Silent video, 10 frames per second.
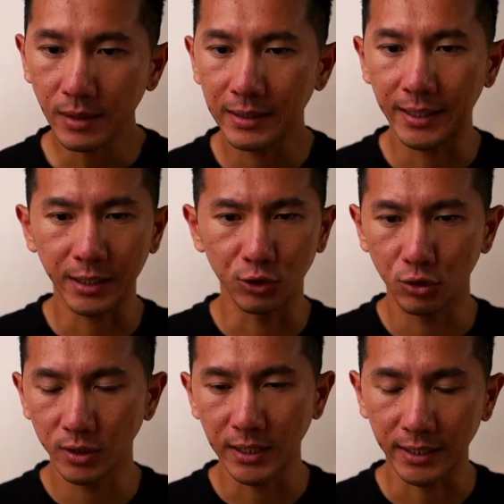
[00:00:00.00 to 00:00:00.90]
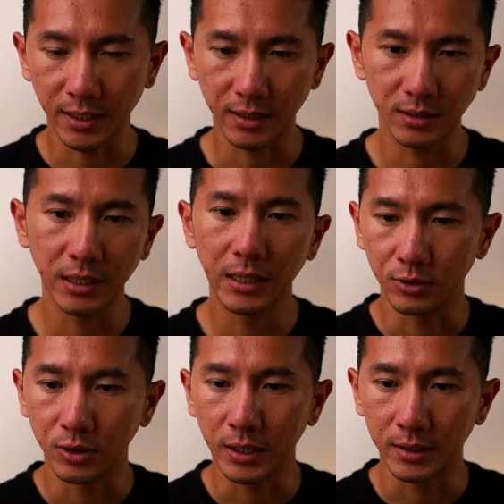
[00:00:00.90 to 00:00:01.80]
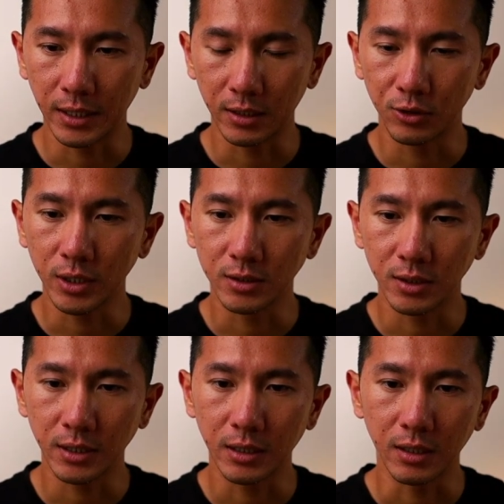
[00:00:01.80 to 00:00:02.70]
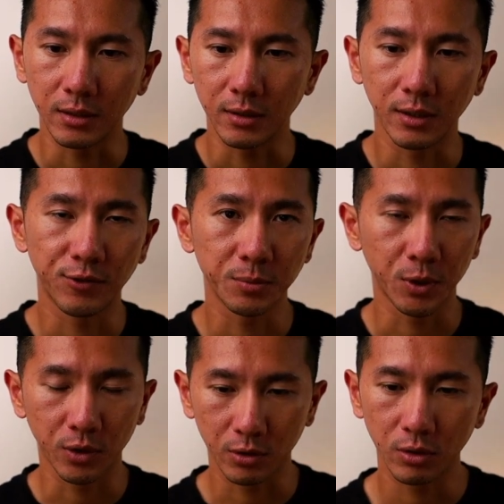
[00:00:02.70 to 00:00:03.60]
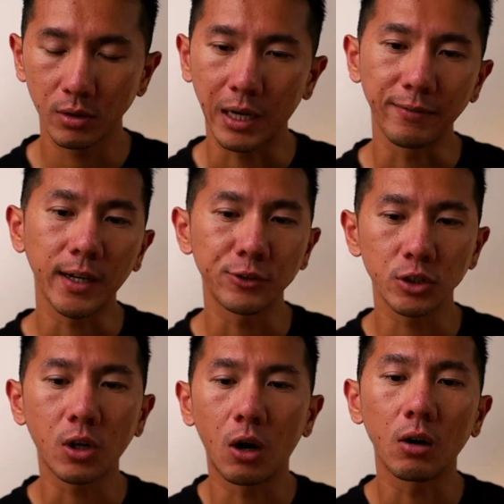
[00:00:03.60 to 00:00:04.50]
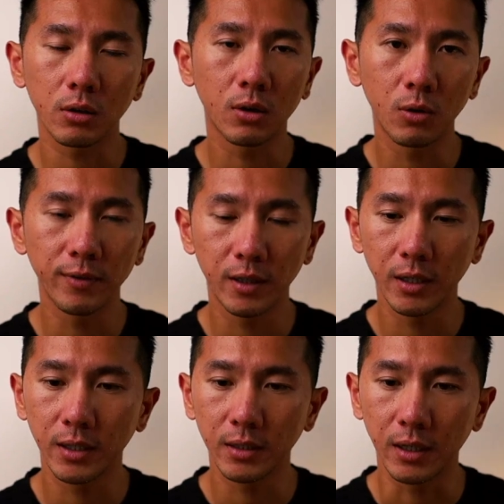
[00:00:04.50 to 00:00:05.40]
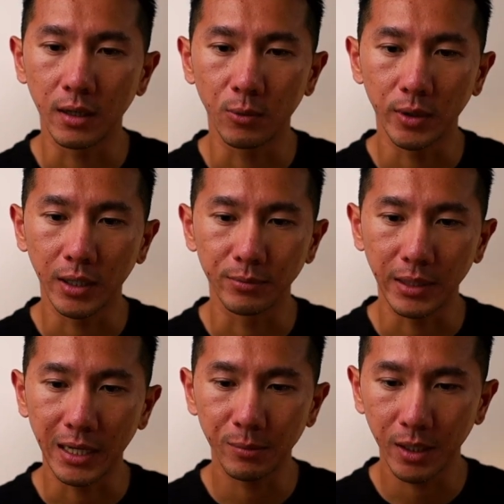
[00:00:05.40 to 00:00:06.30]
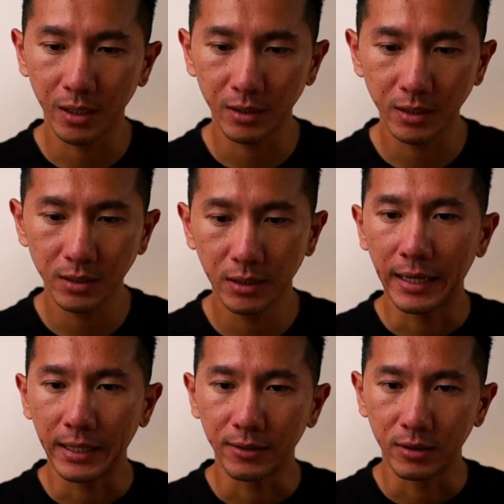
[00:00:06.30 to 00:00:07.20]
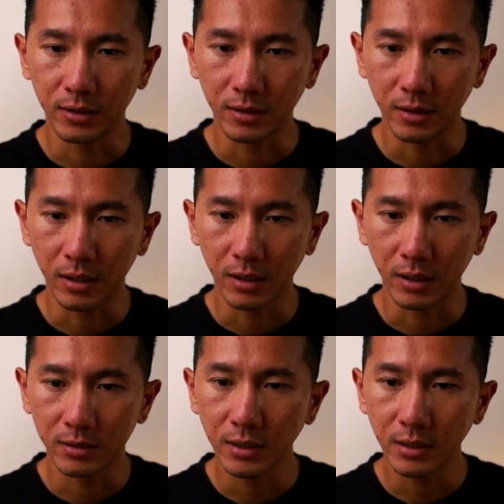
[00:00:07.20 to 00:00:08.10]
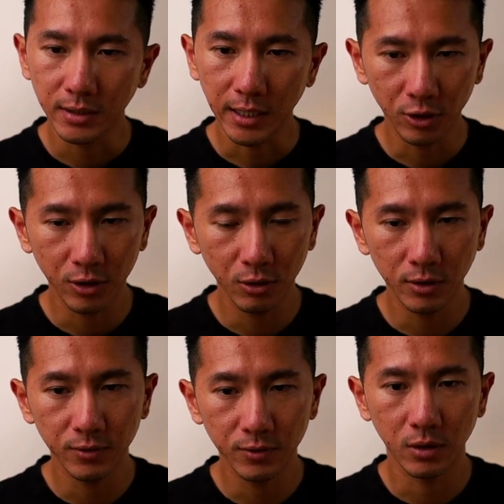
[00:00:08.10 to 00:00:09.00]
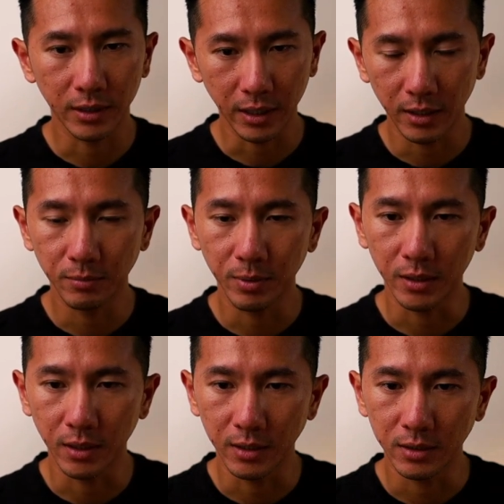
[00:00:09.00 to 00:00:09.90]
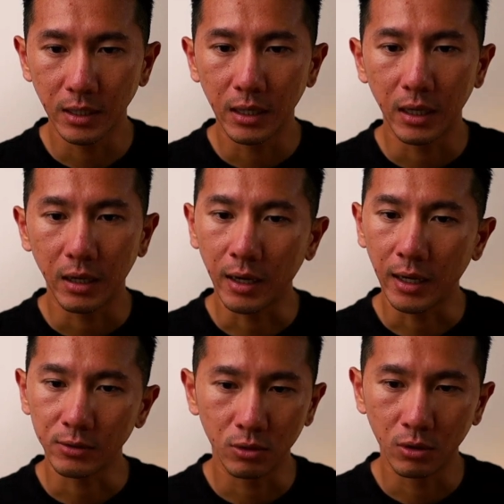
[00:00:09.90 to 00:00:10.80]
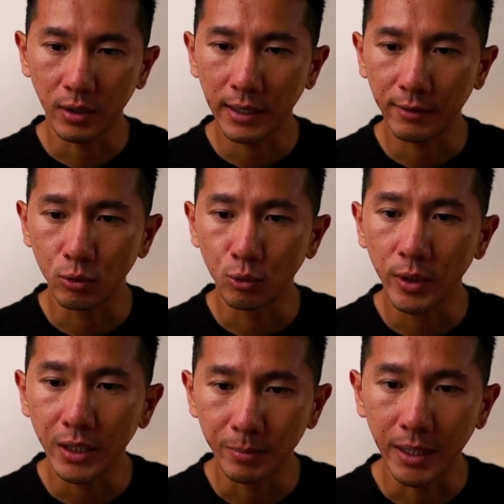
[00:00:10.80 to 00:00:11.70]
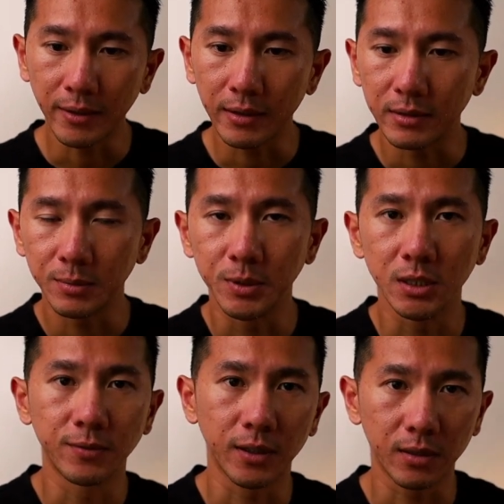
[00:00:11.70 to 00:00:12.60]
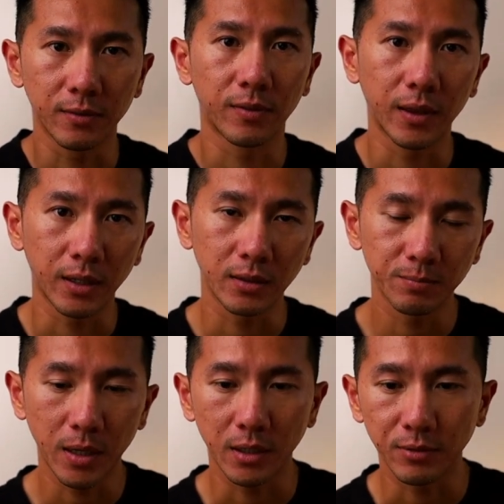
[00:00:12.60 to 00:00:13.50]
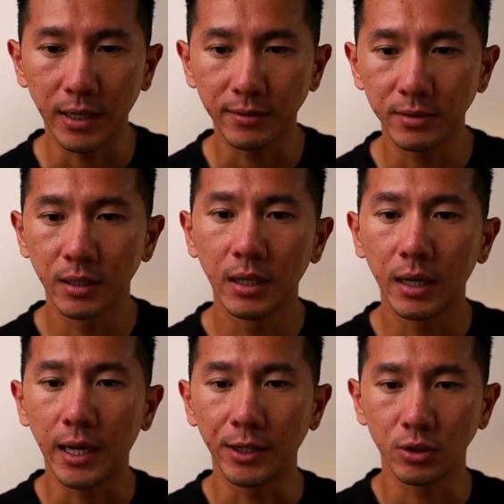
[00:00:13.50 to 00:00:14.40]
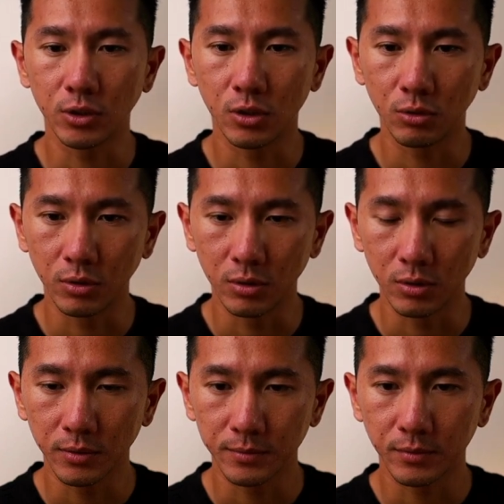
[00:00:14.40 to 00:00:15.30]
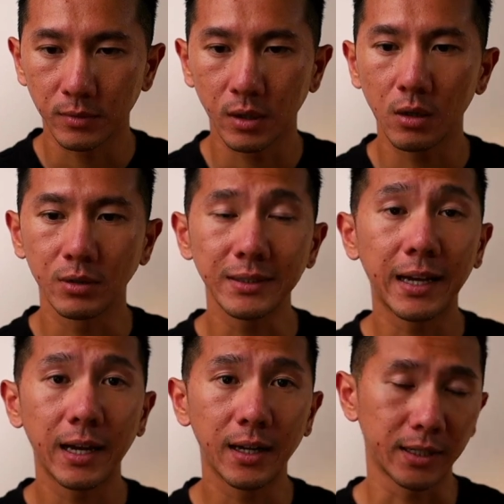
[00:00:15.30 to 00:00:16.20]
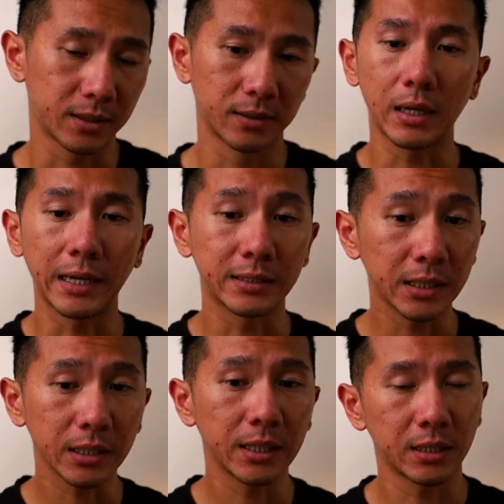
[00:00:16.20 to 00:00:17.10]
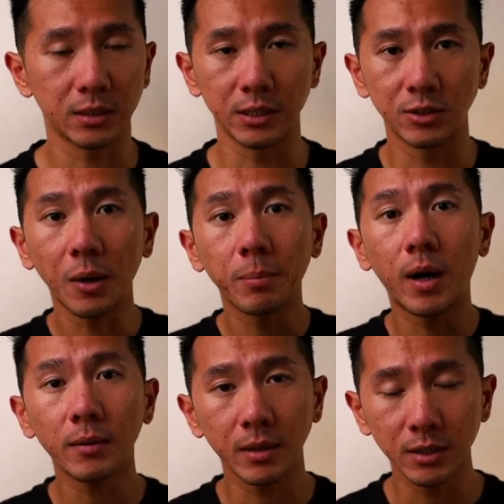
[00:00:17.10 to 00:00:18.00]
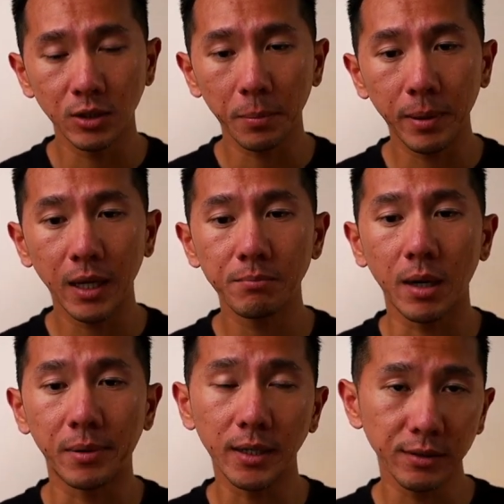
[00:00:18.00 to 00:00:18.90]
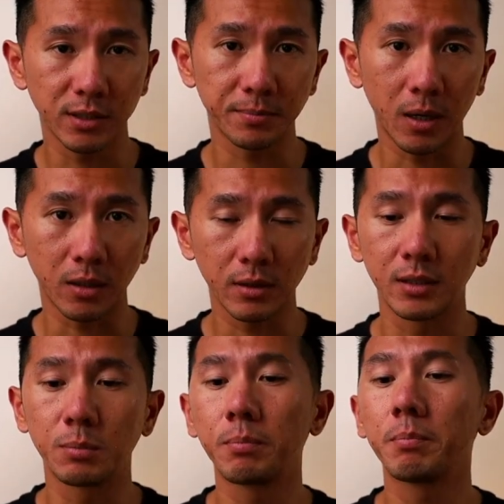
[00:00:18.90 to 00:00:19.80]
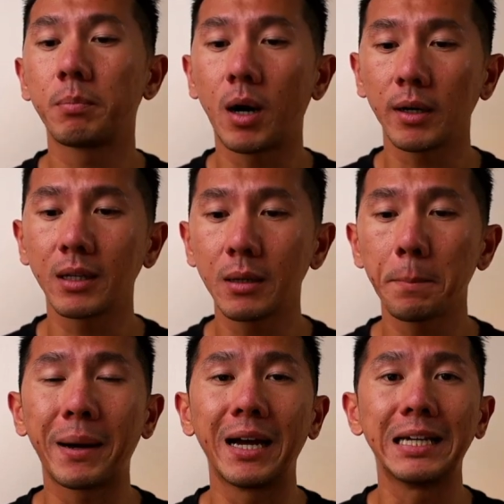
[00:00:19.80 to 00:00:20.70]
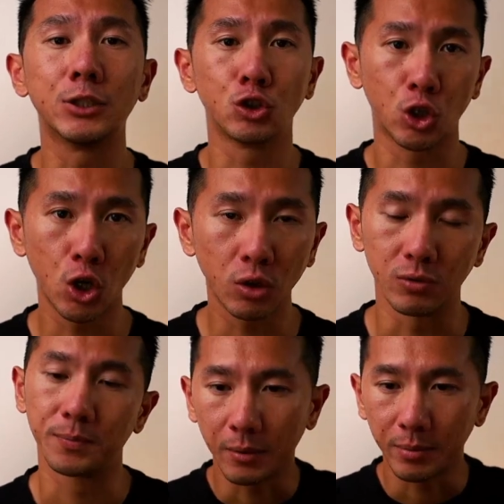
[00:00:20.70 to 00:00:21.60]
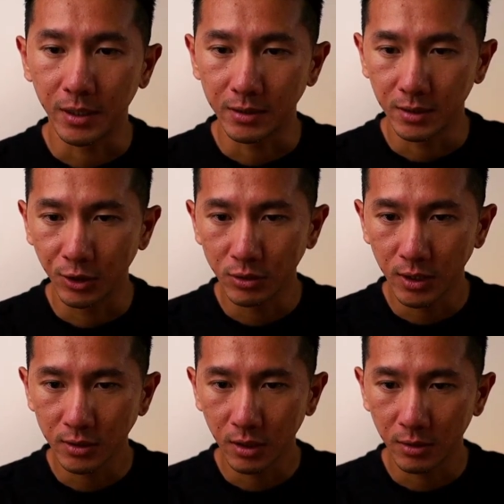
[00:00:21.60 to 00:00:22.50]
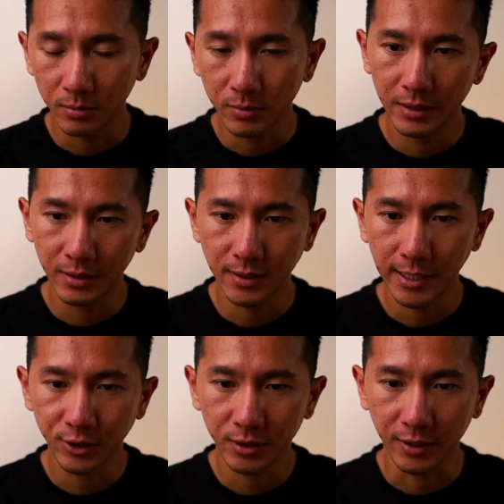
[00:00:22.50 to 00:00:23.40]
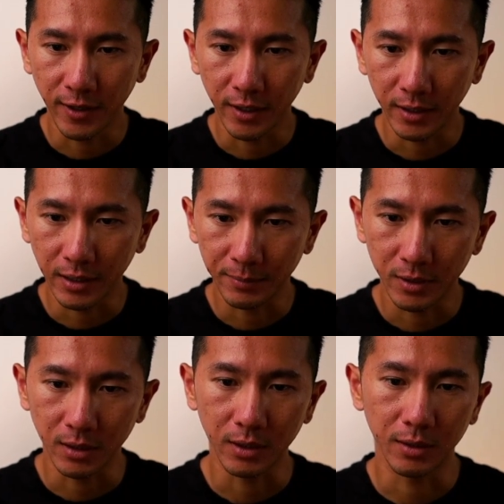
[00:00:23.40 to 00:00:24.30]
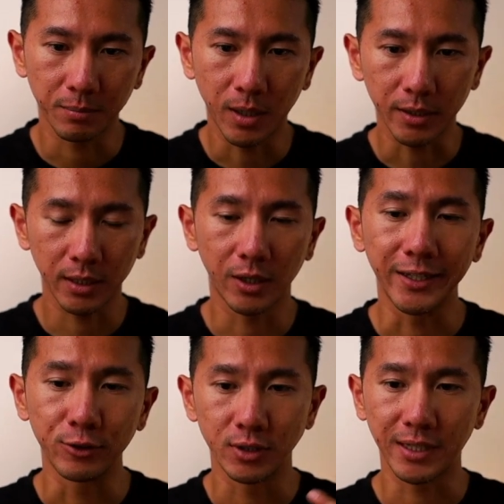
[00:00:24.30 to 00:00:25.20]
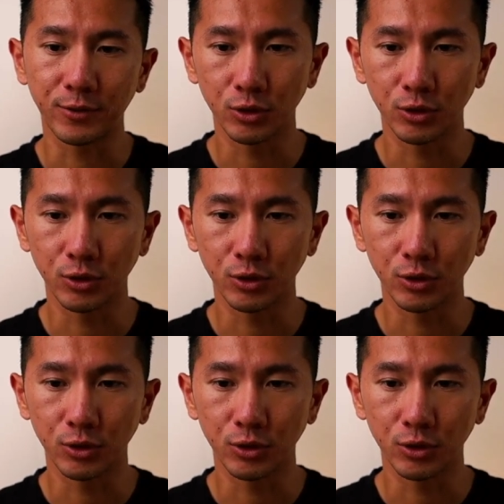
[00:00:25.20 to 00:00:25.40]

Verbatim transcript: Like in two seconds, you can take, you can see the the difference between the two. I think I just talked over it uh, when I'm animating this, and uh, this is actually useful again because I do not have to read about specific thing paragraphs. I just go to oh this highlight. The idea is it's not park, it's not paying by parking spot. It's parking by zone because the new system is essentially dividing up the parking lot into several